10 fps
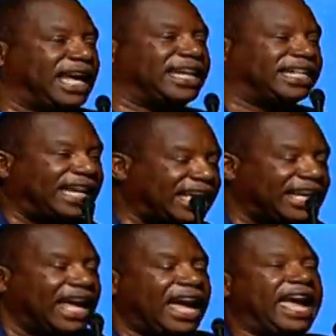They get
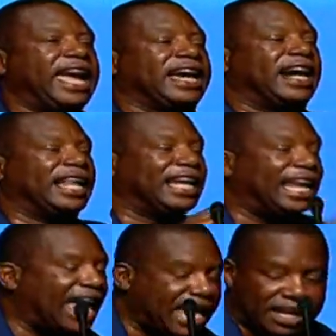Hank a
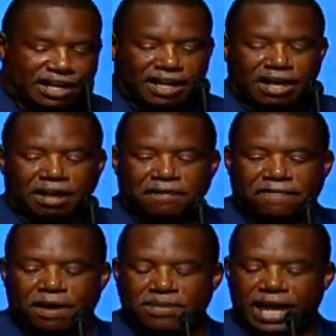letter
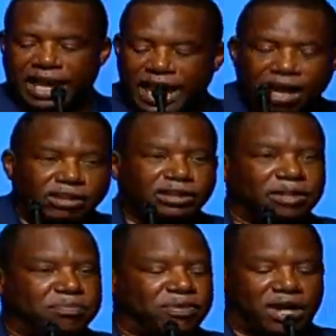from their
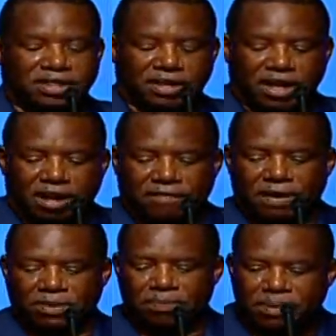elder brother,
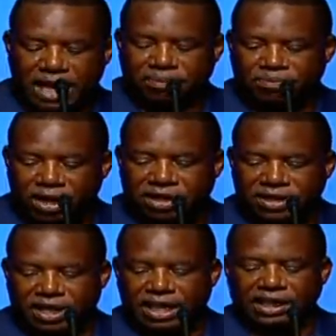from the big
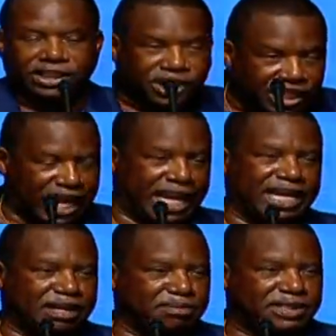brother,
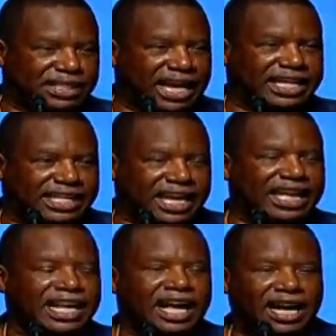James. They
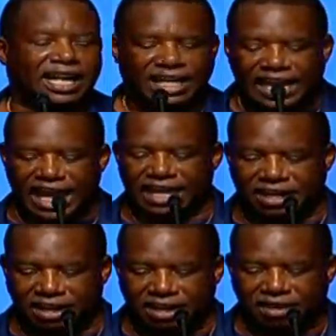get a
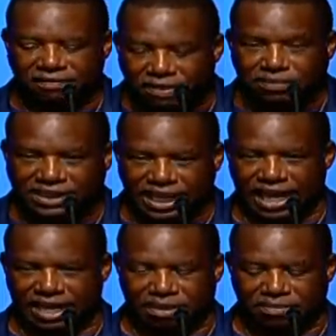letter from
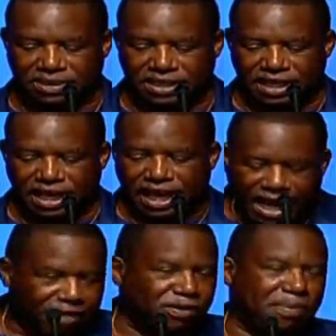James.
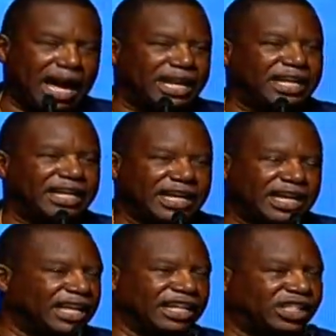Everybody
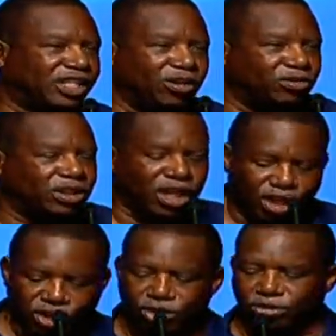in the church
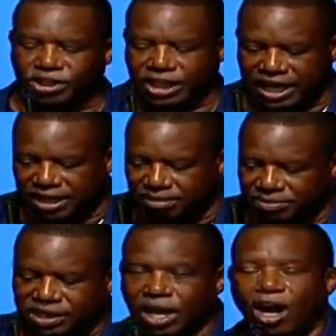knew
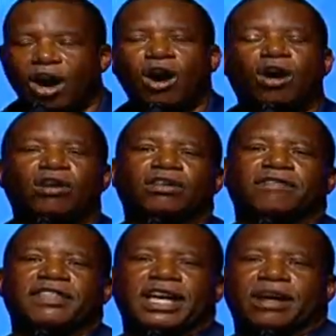James. All
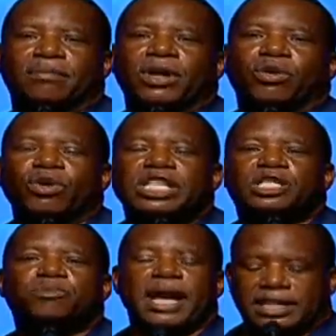of them
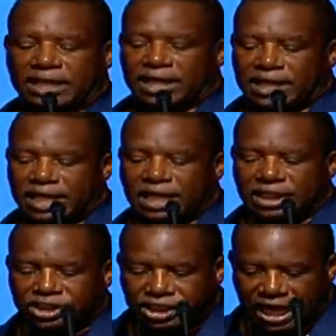respected
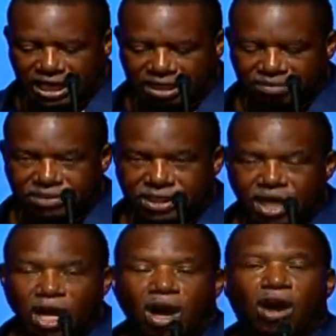James
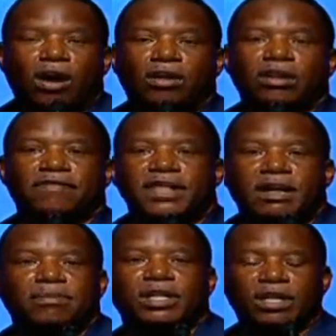all of
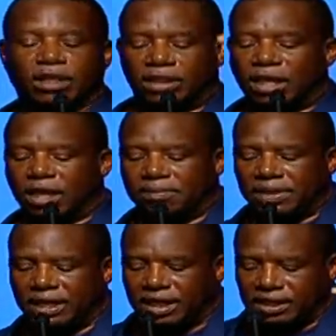them looked
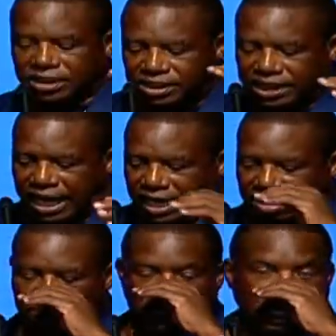up to
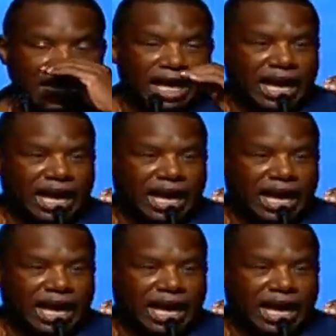James.